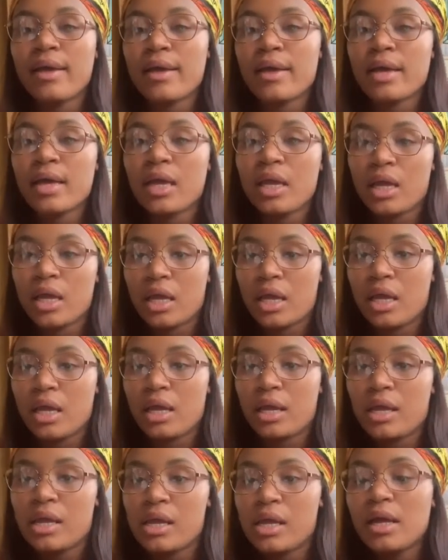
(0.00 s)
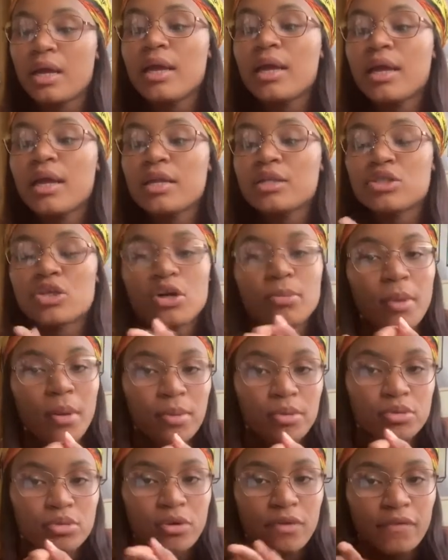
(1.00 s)
And turn
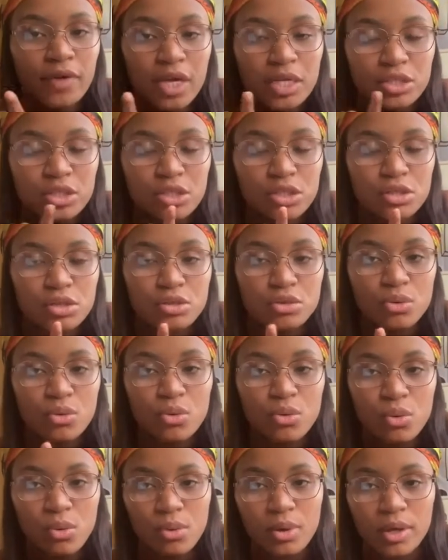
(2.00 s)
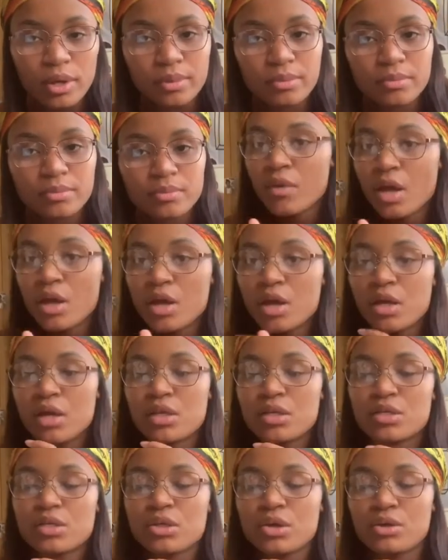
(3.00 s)
my post notifications on.
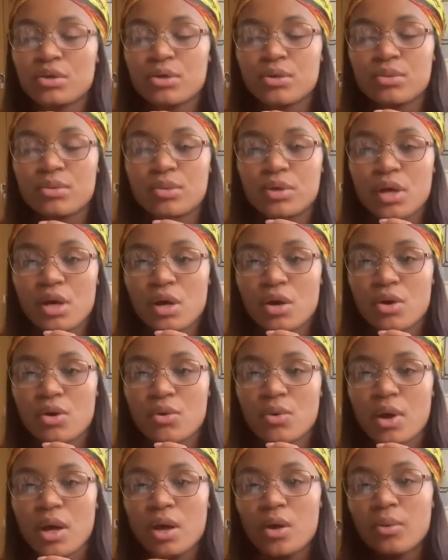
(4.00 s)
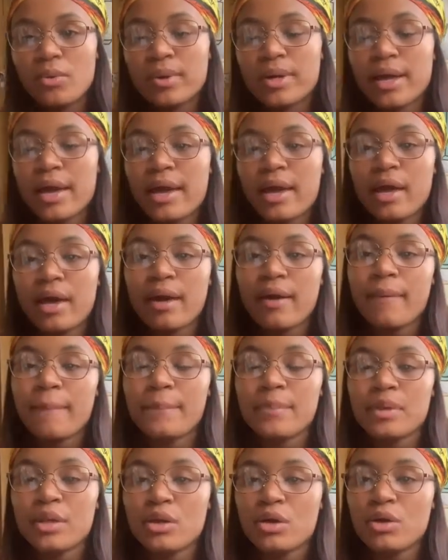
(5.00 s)
So you'll know when I
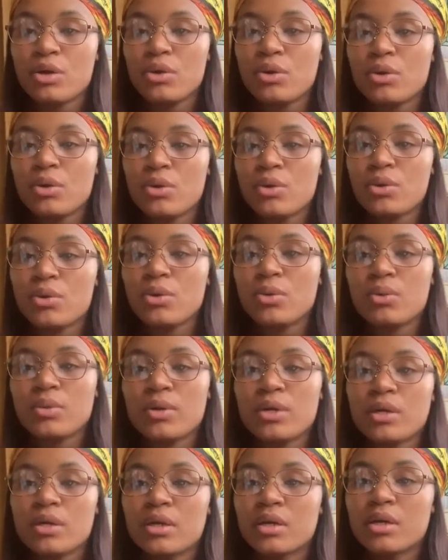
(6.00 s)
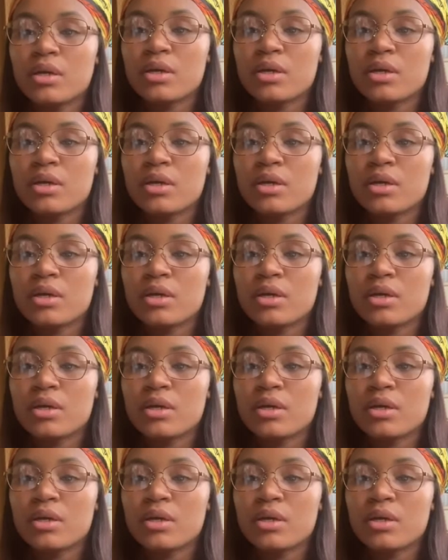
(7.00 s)
upload.